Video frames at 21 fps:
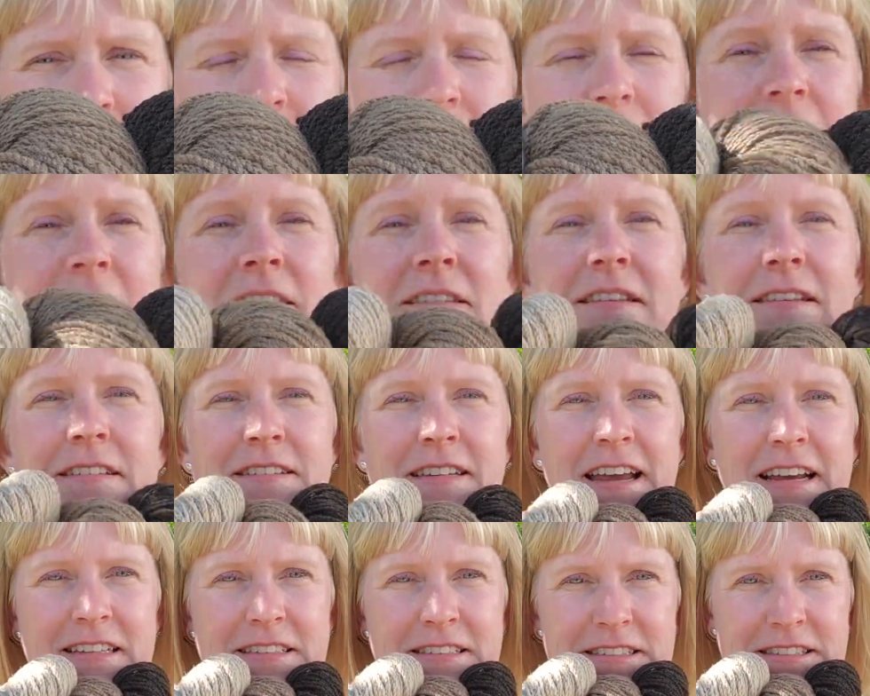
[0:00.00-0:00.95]
This is
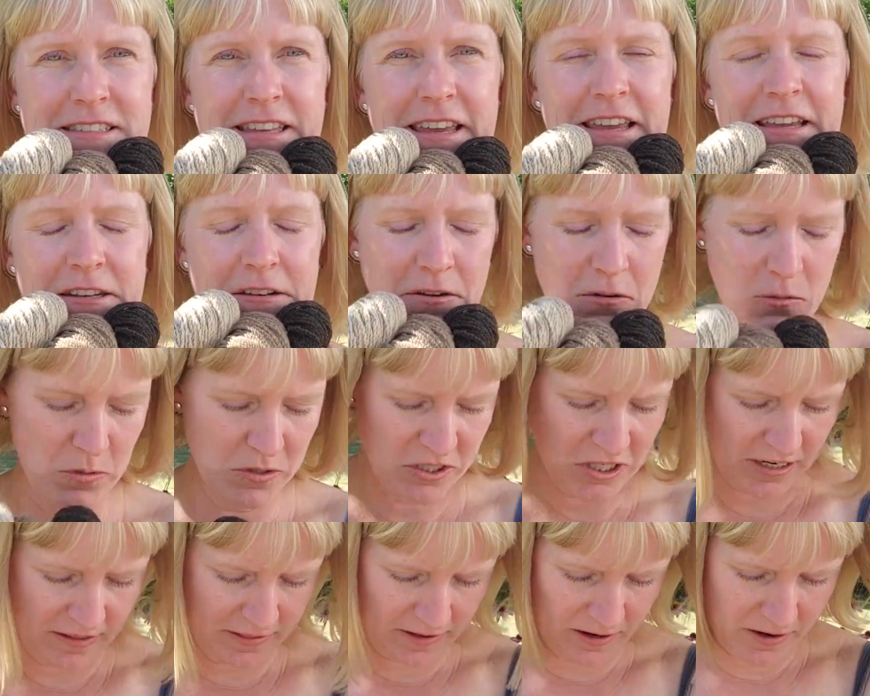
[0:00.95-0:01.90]
next to skin, which
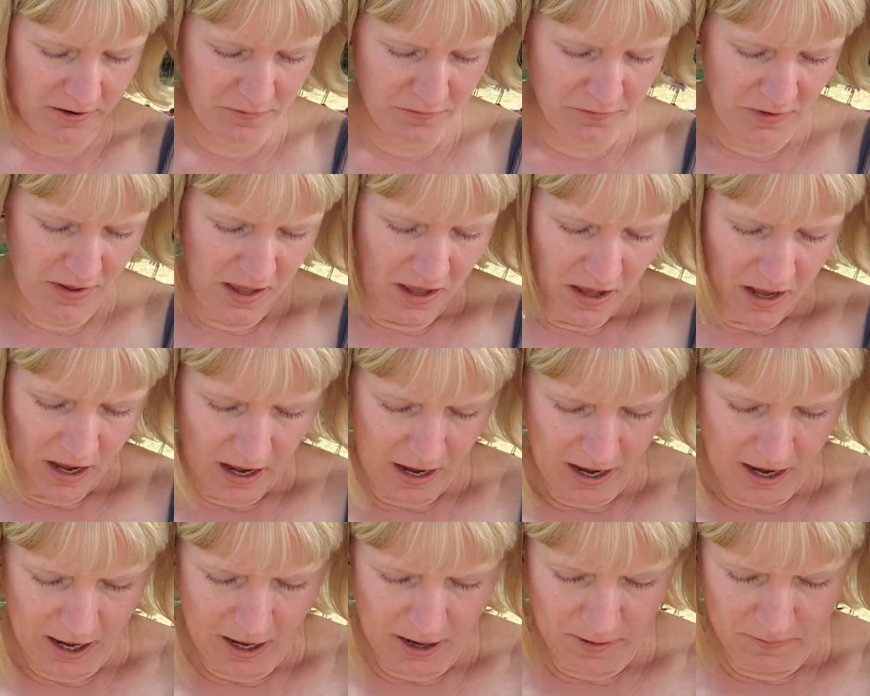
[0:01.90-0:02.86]
I love,
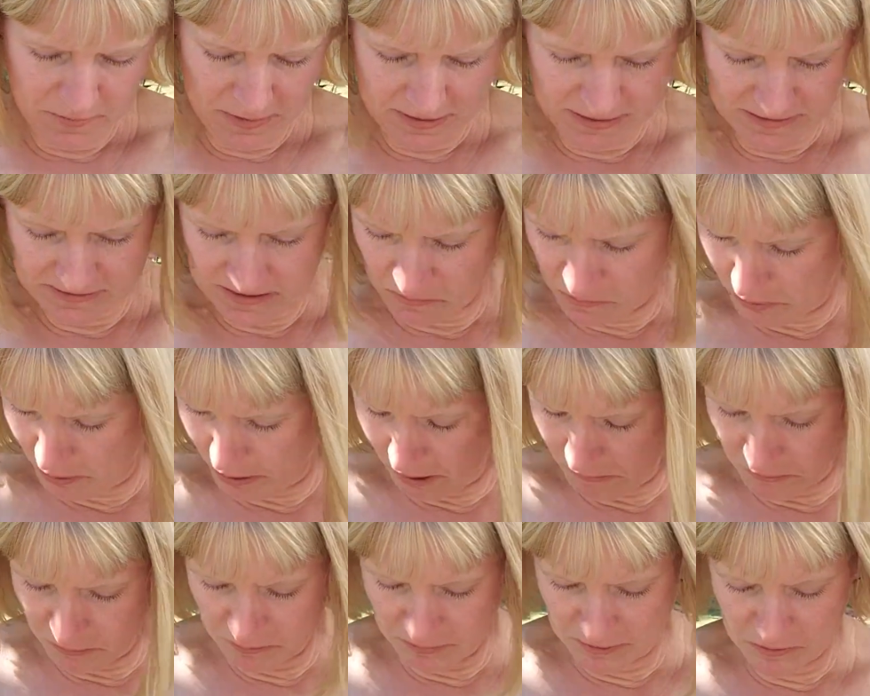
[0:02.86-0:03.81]
because I'll
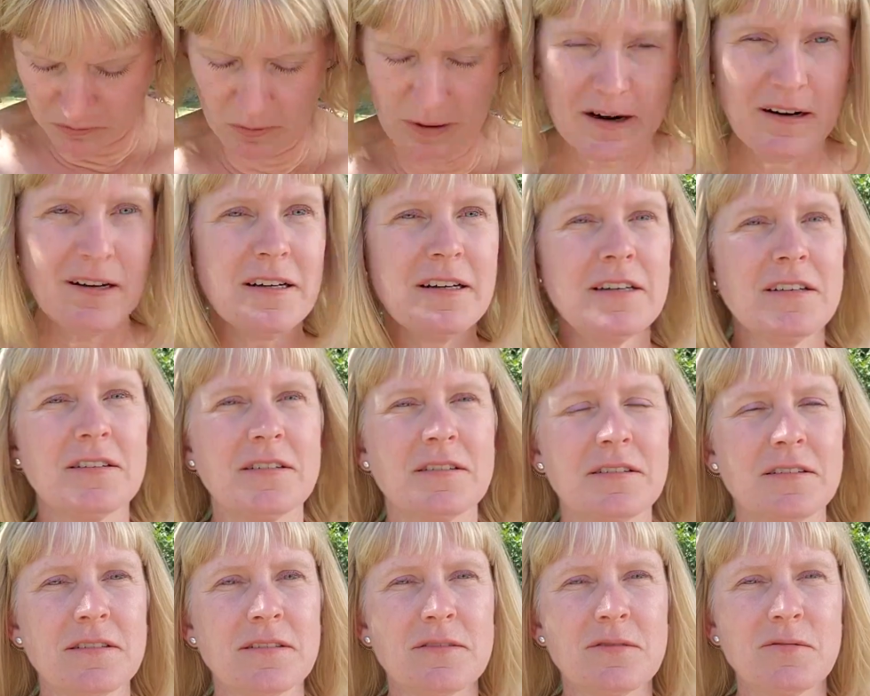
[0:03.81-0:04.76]
probably wear it
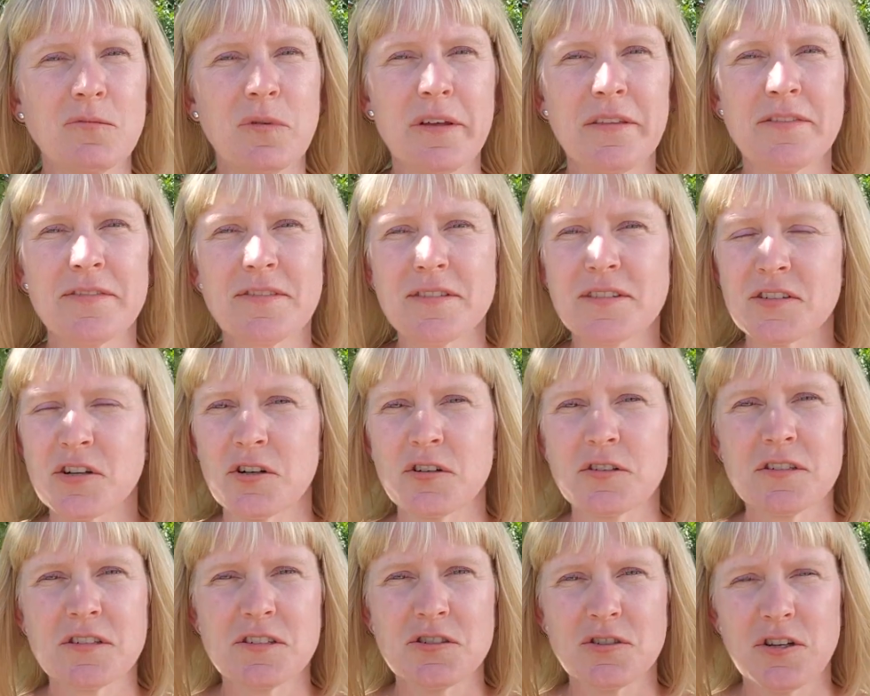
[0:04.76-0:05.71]
with
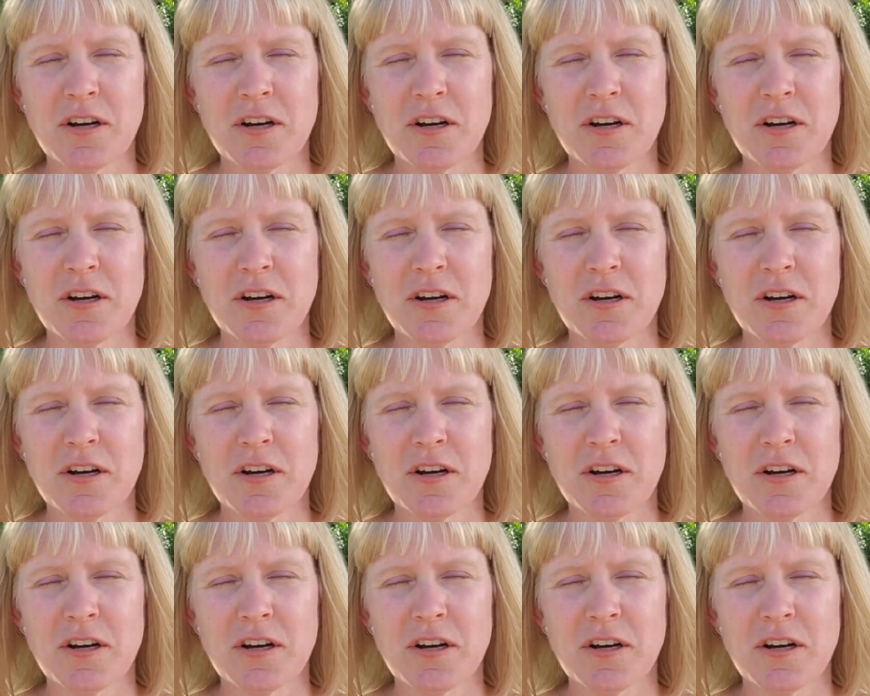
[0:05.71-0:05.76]
skirts.